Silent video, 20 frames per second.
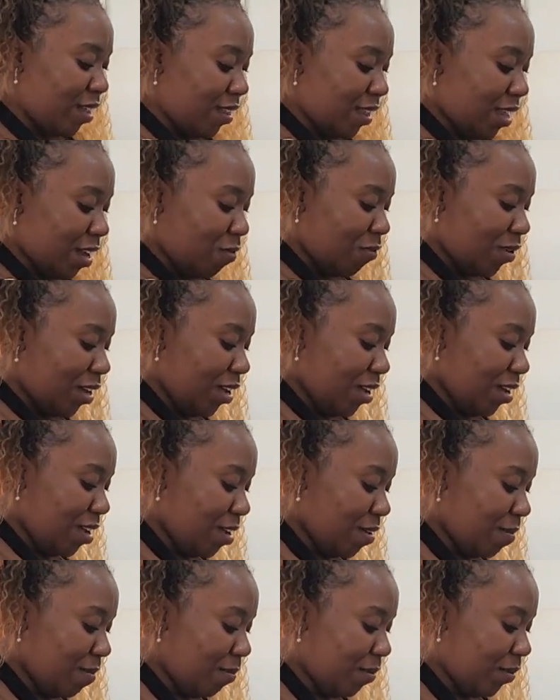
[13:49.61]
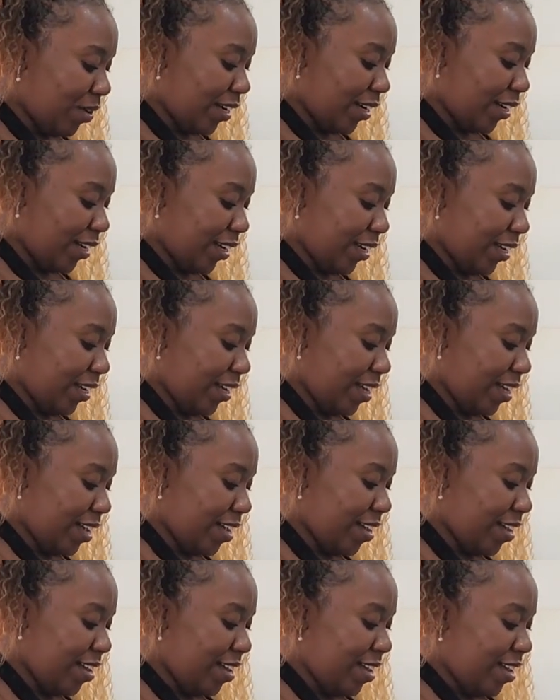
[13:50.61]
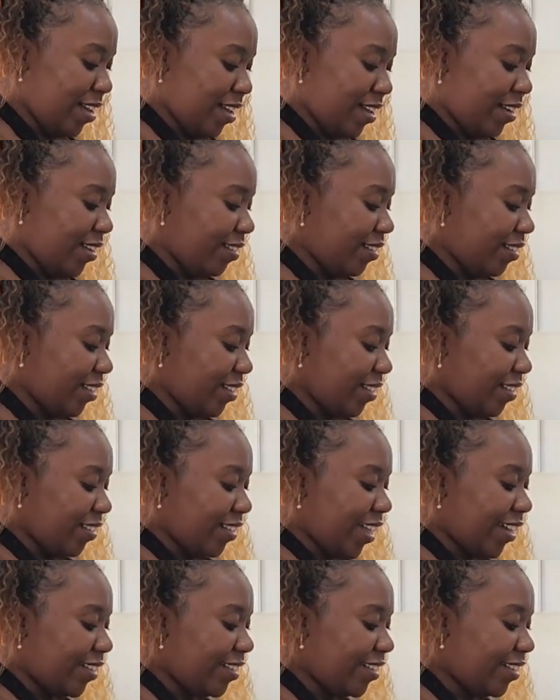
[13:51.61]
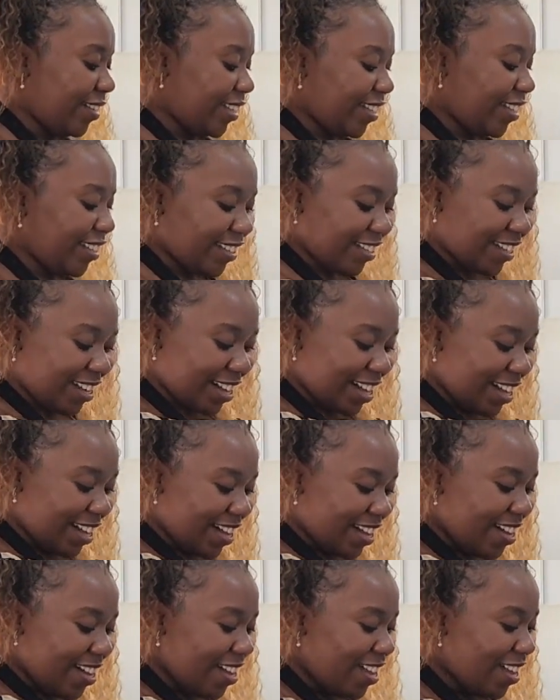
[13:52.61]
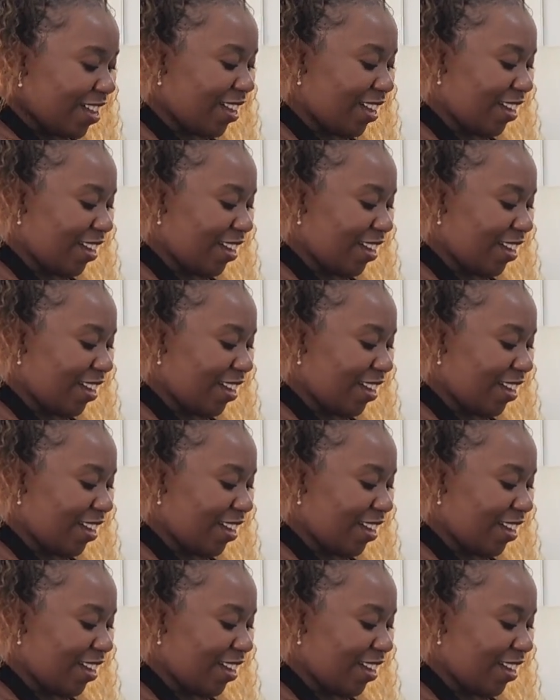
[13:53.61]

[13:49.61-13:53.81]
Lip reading: Then we put it in here. Listen to that sizzle.